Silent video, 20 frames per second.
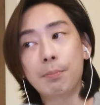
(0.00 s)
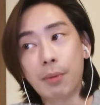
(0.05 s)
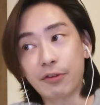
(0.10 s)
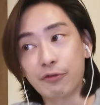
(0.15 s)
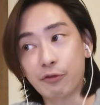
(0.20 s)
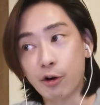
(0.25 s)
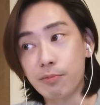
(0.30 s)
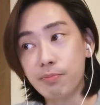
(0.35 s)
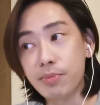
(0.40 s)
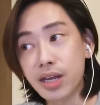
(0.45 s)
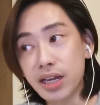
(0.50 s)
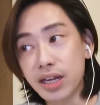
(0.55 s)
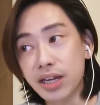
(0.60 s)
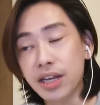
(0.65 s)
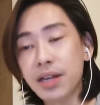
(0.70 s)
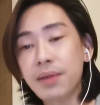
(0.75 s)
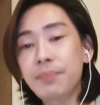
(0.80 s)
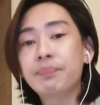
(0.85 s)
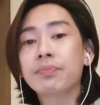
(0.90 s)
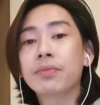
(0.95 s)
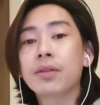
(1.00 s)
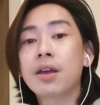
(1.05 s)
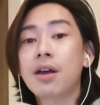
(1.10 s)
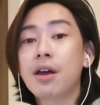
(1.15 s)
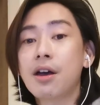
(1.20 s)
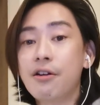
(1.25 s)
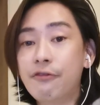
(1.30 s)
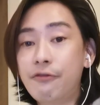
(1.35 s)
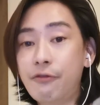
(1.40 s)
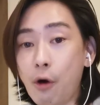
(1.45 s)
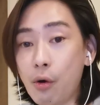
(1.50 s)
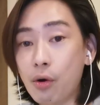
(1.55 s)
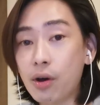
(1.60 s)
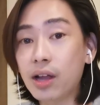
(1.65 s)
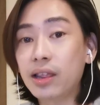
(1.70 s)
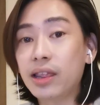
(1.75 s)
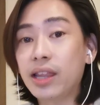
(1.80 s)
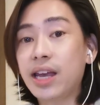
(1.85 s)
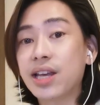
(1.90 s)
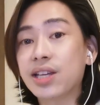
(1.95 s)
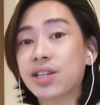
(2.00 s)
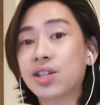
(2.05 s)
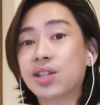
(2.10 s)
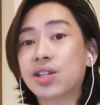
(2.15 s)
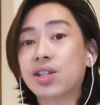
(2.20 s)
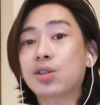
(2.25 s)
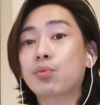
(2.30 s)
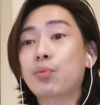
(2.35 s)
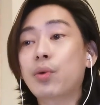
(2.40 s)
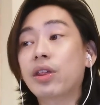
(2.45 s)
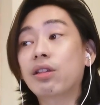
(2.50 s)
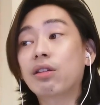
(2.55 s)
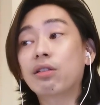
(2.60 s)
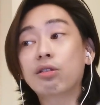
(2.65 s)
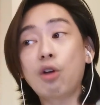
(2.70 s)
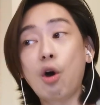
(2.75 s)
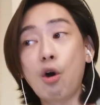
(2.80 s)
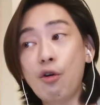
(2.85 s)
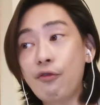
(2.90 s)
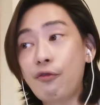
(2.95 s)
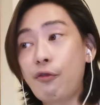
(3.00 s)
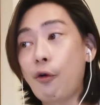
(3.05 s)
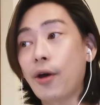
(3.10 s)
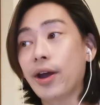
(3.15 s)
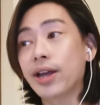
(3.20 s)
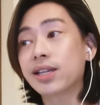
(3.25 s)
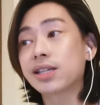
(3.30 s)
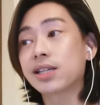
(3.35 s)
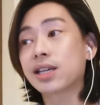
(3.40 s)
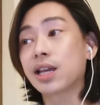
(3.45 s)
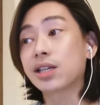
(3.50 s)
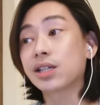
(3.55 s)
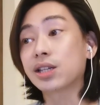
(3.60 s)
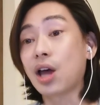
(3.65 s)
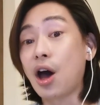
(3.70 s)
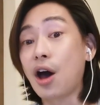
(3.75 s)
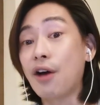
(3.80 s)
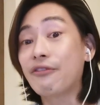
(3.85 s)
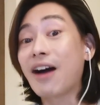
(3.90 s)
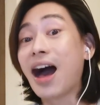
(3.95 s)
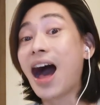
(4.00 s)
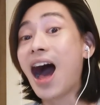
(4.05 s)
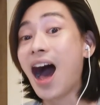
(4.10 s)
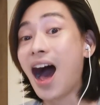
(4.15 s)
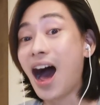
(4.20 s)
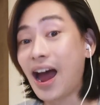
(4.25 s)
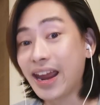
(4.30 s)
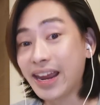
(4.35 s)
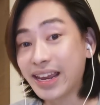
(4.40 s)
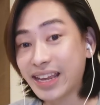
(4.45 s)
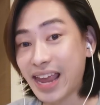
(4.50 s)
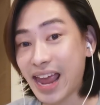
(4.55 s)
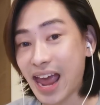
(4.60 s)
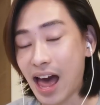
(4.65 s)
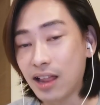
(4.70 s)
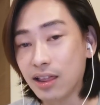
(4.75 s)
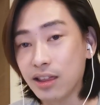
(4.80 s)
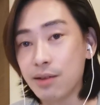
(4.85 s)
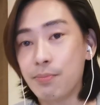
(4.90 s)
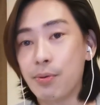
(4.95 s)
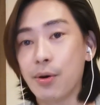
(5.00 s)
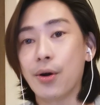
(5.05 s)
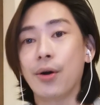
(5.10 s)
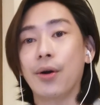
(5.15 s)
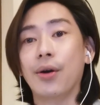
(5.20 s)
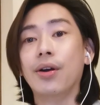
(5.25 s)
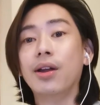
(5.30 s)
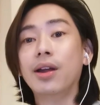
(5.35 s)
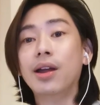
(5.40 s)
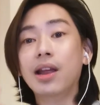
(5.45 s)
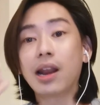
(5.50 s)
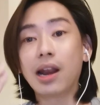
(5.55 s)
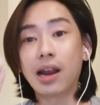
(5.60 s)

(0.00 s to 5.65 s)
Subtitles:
But for me, vocalists with low voices of high caliber,